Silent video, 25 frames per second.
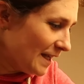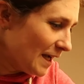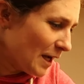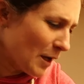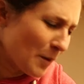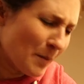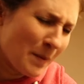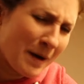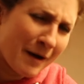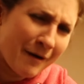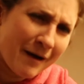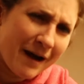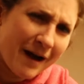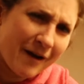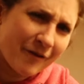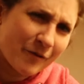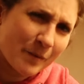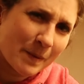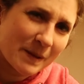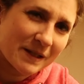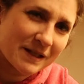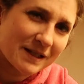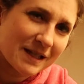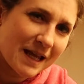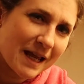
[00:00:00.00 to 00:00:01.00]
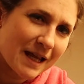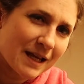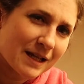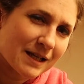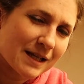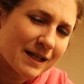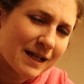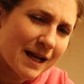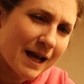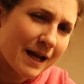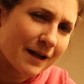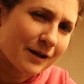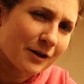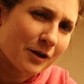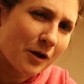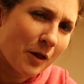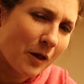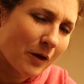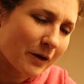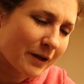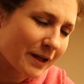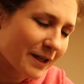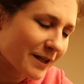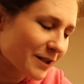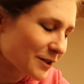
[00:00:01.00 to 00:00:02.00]
at about 8:30 to 9
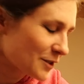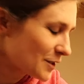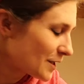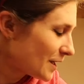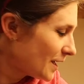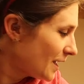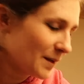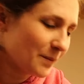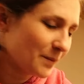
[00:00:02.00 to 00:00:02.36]
o'clock-ish.